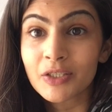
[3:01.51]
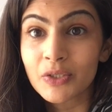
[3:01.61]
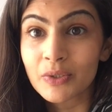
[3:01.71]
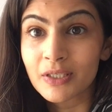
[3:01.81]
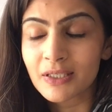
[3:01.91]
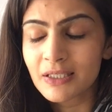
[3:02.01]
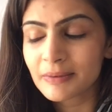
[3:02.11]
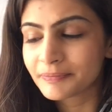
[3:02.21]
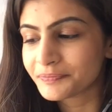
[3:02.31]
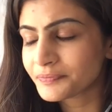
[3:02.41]
to do
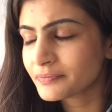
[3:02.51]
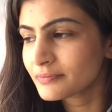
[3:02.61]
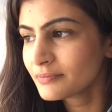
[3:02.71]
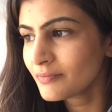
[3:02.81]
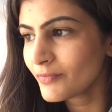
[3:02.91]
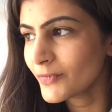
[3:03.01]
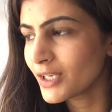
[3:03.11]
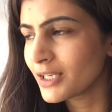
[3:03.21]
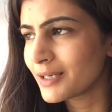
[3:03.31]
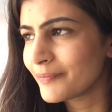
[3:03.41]
this.
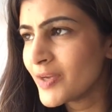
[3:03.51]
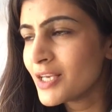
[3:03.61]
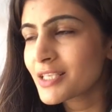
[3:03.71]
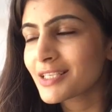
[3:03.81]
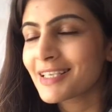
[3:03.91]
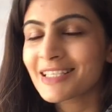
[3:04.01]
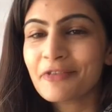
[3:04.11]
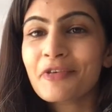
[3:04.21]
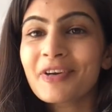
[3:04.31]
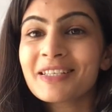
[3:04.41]
Um, so there's
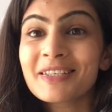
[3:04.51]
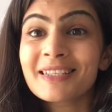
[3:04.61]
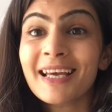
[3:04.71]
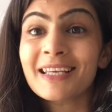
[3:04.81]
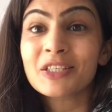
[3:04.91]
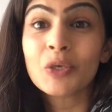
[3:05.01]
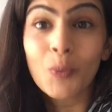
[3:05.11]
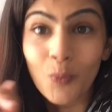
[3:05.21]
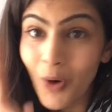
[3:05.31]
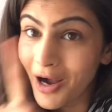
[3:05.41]
several reasons as to
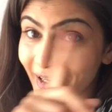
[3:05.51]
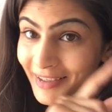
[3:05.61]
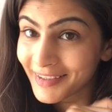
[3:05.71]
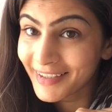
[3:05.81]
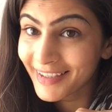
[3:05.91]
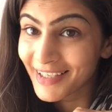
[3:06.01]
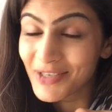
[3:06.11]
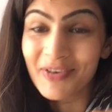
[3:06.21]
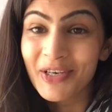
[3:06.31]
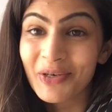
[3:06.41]
why
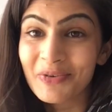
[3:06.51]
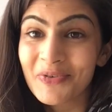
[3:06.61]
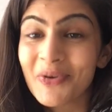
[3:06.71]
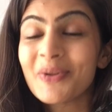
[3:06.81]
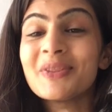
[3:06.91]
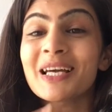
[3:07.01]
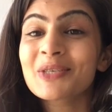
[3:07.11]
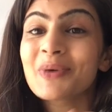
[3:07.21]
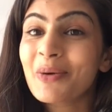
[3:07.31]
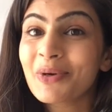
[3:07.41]
it's really good for you and
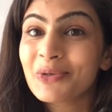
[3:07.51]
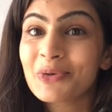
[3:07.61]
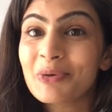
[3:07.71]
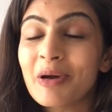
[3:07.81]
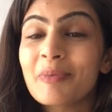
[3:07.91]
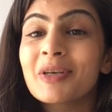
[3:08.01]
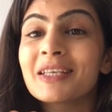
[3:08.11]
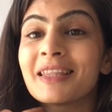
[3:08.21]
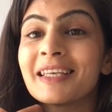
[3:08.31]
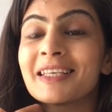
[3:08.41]
that's what I want to talk about because
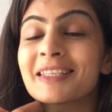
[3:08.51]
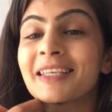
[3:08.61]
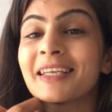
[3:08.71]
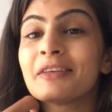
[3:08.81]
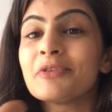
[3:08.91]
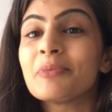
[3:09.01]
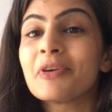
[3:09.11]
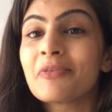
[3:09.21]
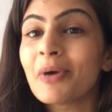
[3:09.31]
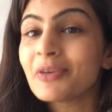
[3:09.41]
I think it's going to give you a
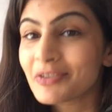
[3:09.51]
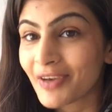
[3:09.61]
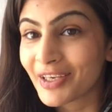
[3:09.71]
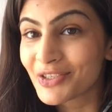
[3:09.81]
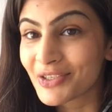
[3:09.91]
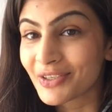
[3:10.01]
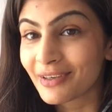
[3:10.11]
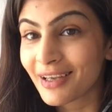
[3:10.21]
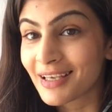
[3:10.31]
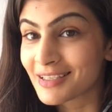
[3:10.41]
bit of motivation
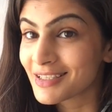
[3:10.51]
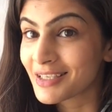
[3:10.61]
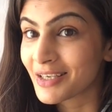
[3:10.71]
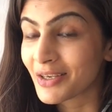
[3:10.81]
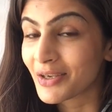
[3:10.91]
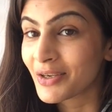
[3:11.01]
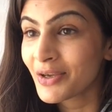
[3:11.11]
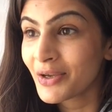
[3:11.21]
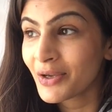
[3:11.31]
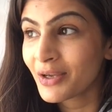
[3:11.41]
as to
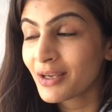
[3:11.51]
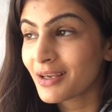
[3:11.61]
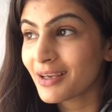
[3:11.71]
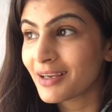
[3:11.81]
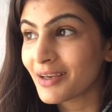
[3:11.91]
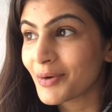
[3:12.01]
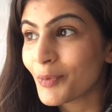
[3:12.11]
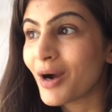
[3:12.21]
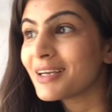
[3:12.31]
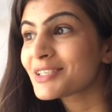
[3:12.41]
uh,
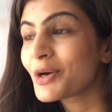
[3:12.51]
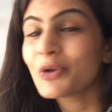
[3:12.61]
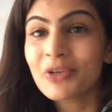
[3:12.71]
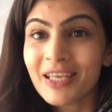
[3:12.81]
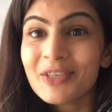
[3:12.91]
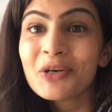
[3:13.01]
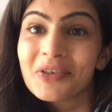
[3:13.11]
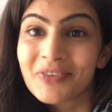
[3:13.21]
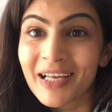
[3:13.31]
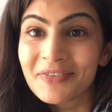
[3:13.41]
why it's on in
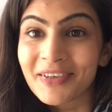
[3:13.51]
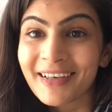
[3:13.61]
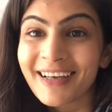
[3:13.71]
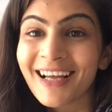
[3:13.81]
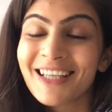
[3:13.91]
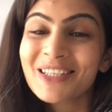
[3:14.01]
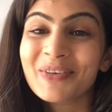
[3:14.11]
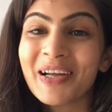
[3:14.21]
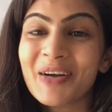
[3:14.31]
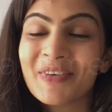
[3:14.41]
your favour to
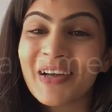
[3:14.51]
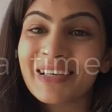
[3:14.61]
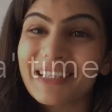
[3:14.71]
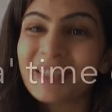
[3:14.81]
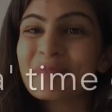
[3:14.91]
wake up early.